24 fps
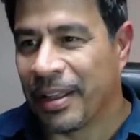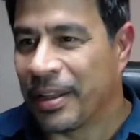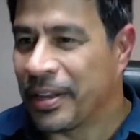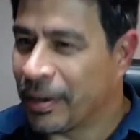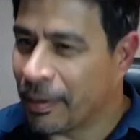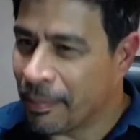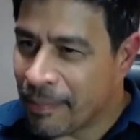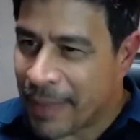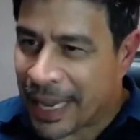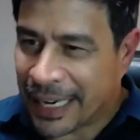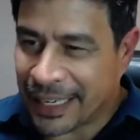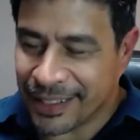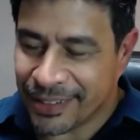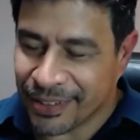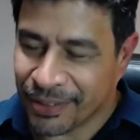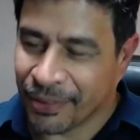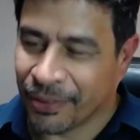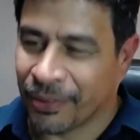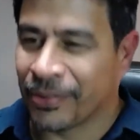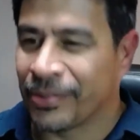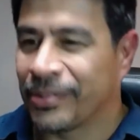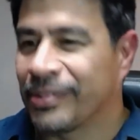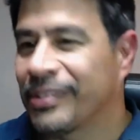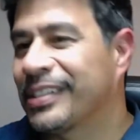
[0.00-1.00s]
your
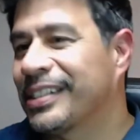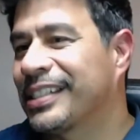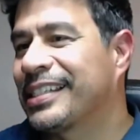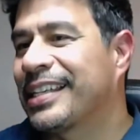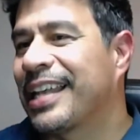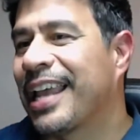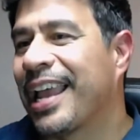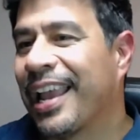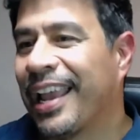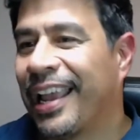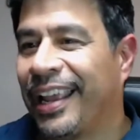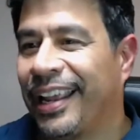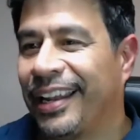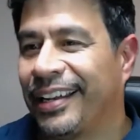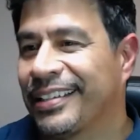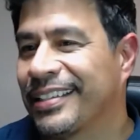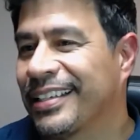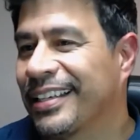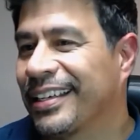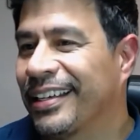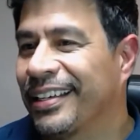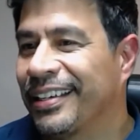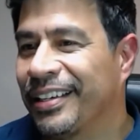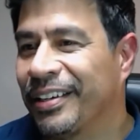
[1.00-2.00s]
mental state
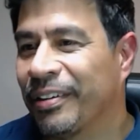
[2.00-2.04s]
and